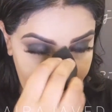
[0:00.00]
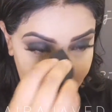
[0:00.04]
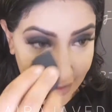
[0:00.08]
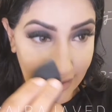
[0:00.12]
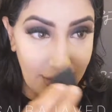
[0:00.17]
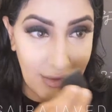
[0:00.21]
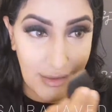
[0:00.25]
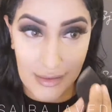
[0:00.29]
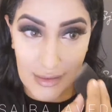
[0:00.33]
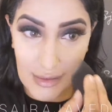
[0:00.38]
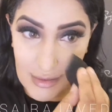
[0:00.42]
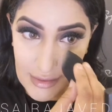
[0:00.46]

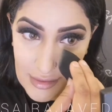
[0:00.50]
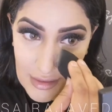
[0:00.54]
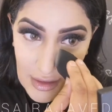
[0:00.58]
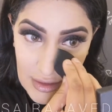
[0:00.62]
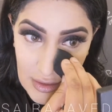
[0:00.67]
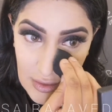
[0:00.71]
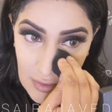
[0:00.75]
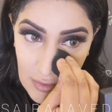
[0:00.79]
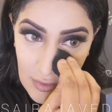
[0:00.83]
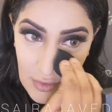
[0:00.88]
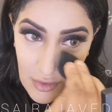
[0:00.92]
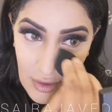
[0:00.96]
it
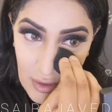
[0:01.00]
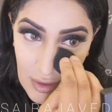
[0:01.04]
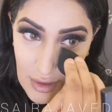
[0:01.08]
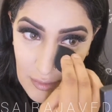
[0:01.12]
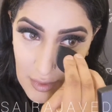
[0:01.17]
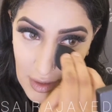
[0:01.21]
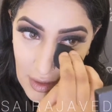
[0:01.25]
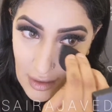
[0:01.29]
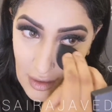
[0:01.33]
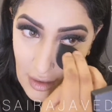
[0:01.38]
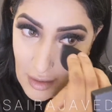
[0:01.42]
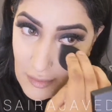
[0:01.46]
doesn't ruin
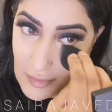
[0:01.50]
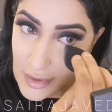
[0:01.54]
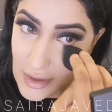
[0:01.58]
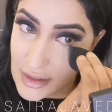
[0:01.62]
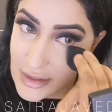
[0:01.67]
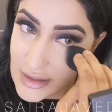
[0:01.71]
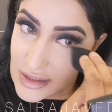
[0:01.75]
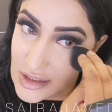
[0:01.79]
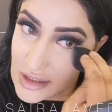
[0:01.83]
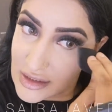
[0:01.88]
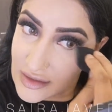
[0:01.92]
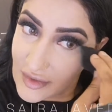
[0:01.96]
the makeup,
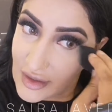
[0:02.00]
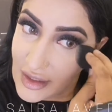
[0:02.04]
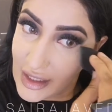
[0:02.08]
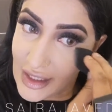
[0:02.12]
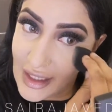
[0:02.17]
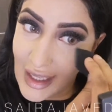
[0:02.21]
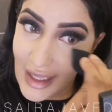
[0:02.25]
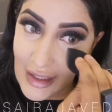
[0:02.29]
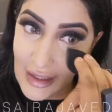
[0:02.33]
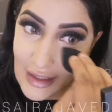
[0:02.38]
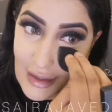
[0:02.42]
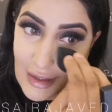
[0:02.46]
because I just feel
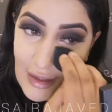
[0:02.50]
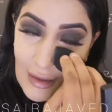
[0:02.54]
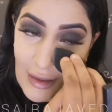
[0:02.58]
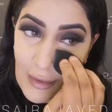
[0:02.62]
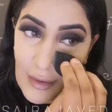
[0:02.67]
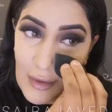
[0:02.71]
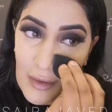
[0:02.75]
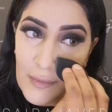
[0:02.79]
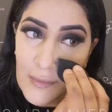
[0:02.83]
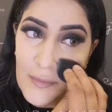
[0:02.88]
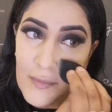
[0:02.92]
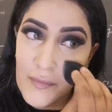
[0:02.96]
like any
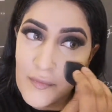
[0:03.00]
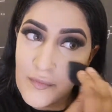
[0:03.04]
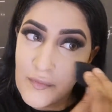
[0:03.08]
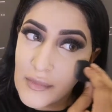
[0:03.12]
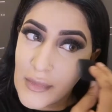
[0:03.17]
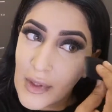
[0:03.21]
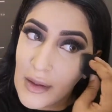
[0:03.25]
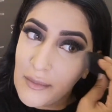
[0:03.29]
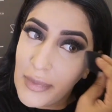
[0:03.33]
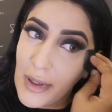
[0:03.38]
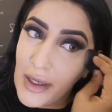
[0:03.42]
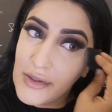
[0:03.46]

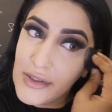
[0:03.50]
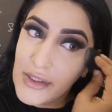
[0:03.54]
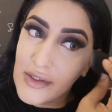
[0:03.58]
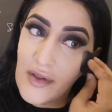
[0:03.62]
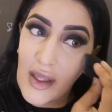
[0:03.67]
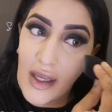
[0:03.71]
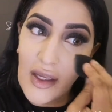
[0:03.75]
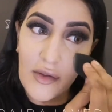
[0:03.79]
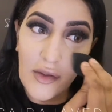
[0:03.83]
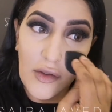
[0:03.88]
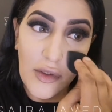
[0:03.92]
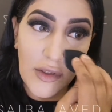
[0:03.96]

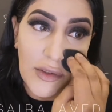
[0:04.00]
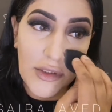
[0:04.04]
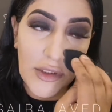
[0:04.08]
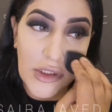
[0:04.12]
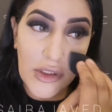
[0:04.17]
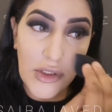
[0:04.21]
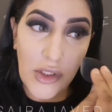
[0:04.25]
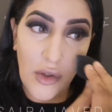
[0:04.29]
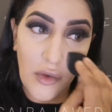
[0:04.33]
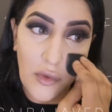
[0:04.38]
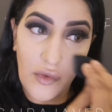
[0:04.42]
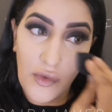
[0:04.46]
powder that I use
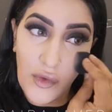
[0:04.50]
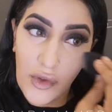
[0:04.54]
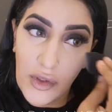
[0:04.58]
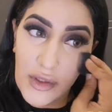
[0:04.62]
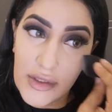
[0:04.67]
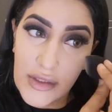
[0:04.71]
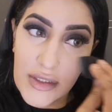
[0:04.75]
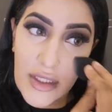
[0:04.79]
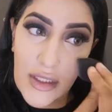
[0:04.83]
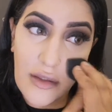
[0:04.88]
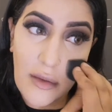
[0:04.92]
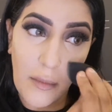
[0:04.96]
just
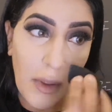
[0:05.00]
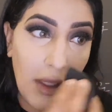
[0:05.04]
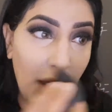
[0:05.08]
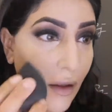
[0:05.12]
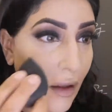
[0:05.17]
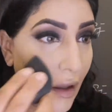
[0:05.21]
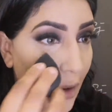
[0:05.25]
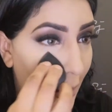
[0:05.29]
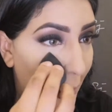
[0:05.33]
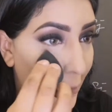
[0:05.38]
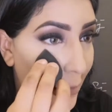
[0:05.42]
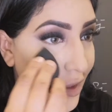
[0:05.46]
ruins the
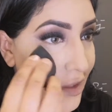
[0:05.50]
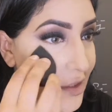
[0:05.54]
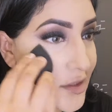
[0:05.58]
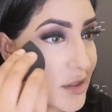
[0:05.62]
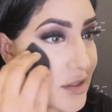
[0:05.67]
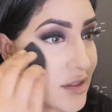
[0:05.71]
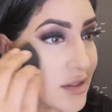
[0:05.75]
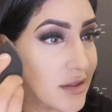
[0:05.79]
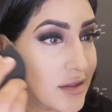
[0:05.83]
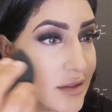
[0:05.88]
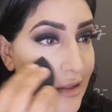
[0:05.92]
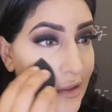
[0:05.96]
makeup. It
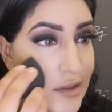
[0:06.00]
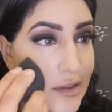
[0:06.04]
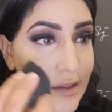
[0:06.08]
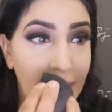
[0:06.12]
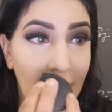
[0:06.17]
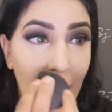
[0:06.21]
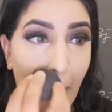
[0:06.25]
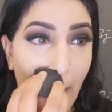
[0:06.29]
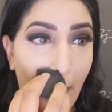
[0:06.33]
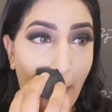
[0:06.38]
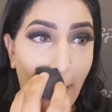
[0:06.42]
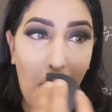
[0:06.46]
just does
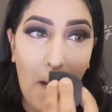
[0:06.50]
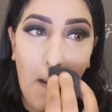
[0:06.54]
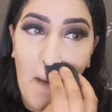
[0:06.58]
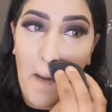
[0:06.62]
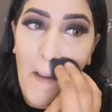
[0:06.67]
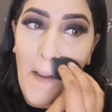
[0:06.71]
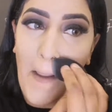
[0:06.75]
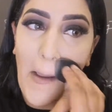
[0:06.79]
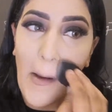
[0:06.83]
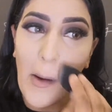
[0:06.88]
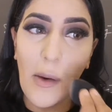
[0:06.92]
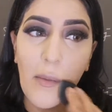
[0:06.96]
not
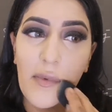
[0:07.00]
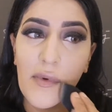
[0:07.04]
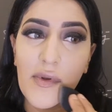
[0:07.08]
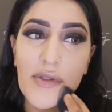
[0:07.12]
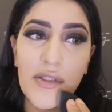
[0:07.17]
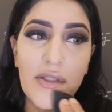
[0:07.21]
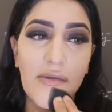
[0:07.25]
help.